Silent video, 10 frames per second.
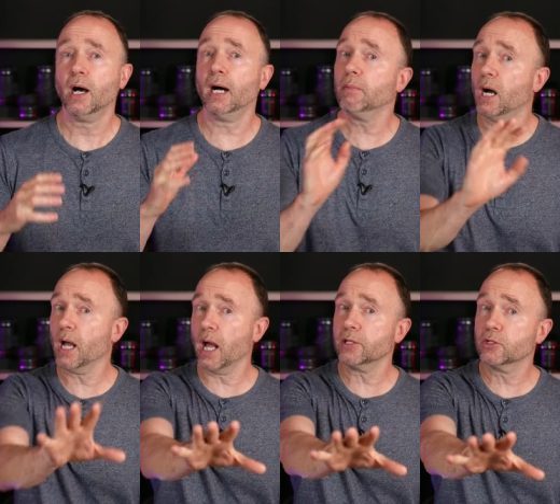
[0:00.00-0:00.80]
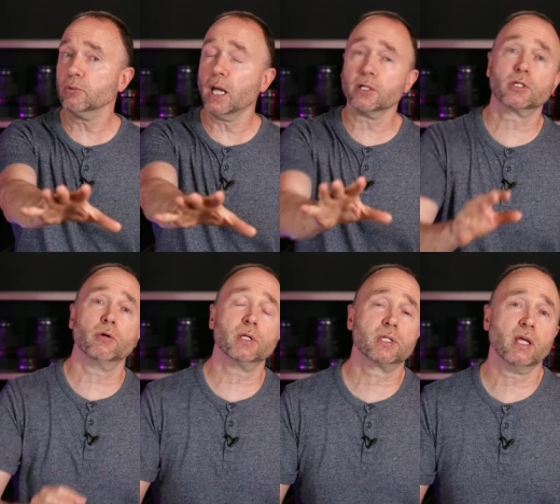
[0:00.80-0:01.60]
Uh, I, I do like
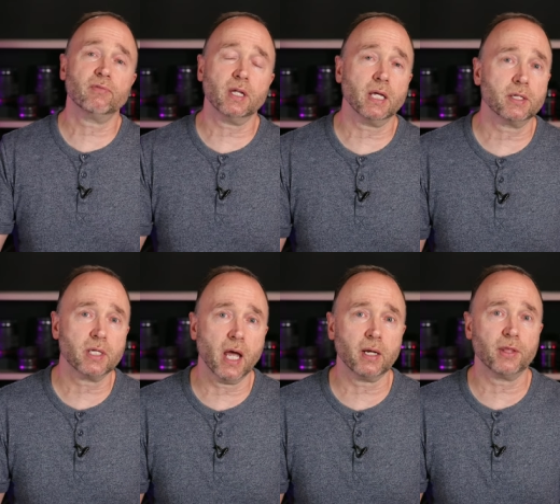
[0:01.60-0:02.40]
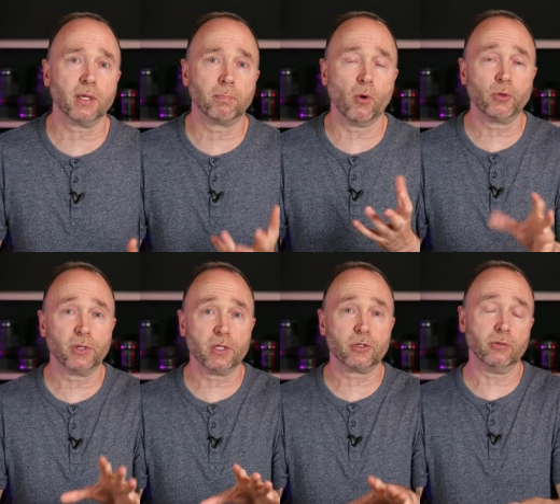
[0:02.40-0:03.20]
Sony Z V E ten. I think both of
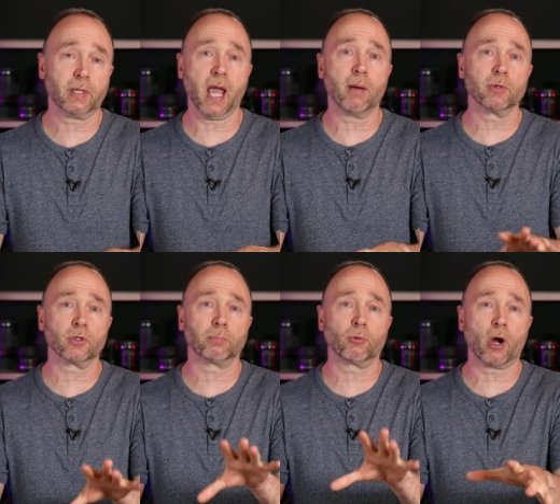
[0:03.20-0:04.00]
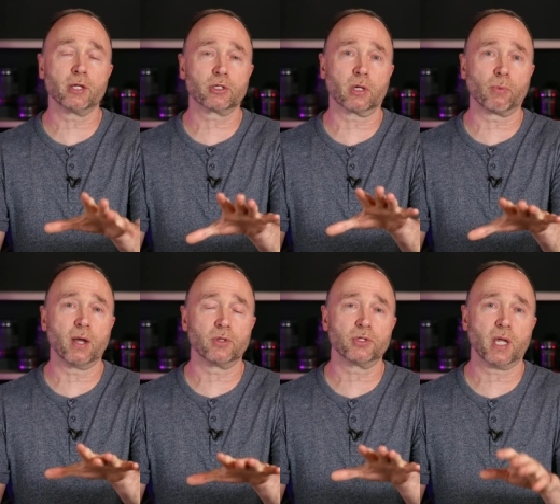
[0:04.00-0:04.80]
these two cameras are priced at
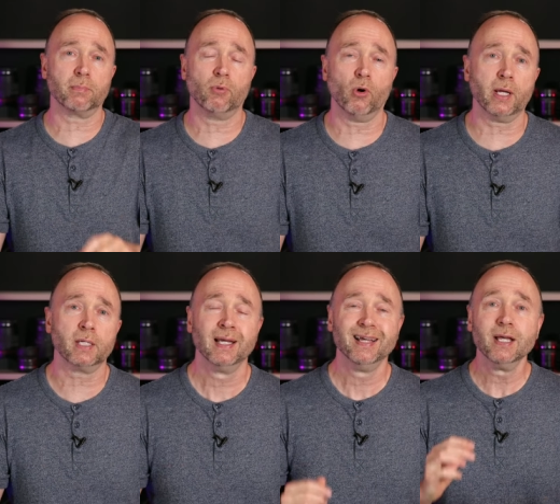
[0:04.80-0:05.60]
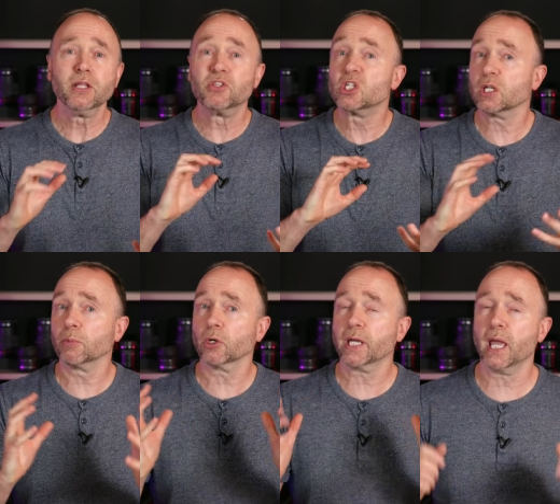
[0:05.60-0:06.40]
around the same point,
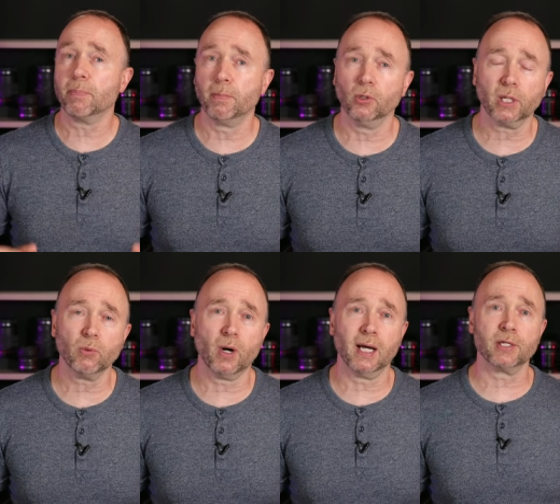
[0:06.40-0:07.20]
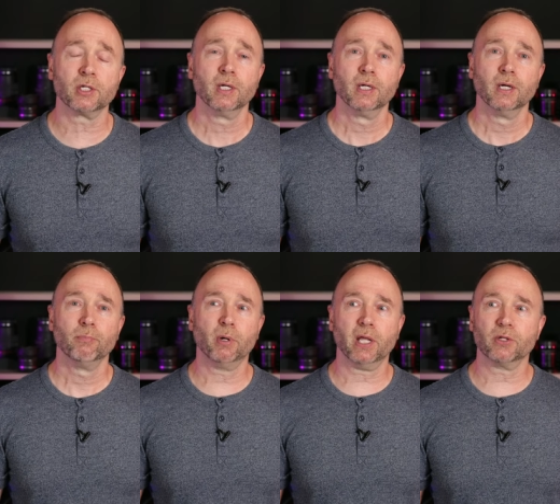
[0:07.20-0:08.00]
similar capability-wise.
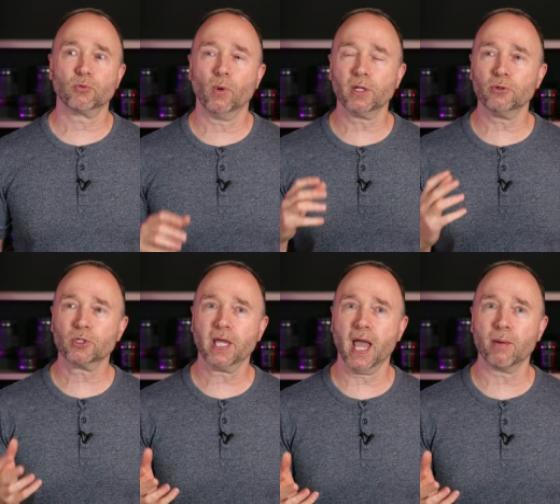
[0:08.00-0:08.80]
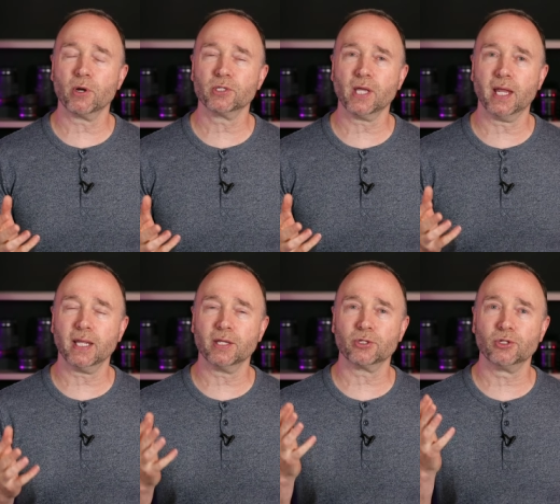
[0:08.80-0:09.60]
But it's one of those cameras that
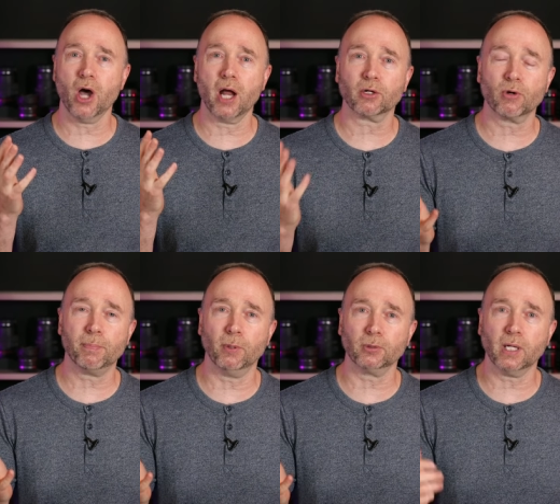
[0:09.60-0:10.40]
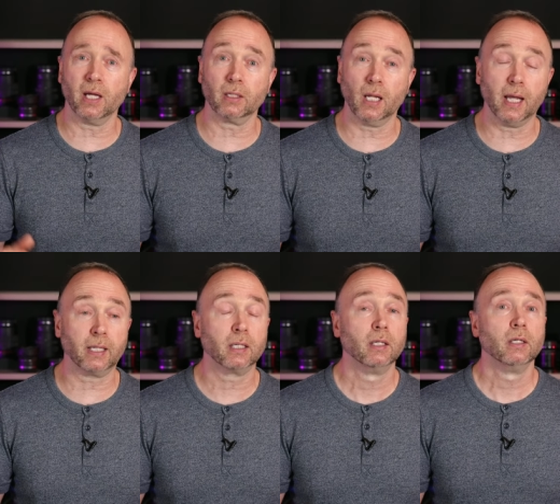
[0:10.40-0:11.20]
is not crippled,
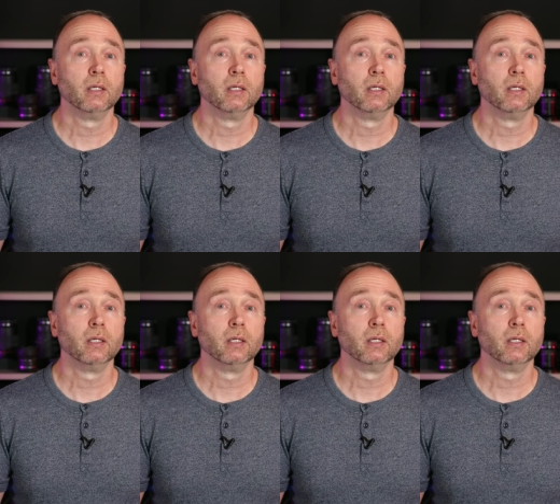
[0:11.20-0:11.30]
unlike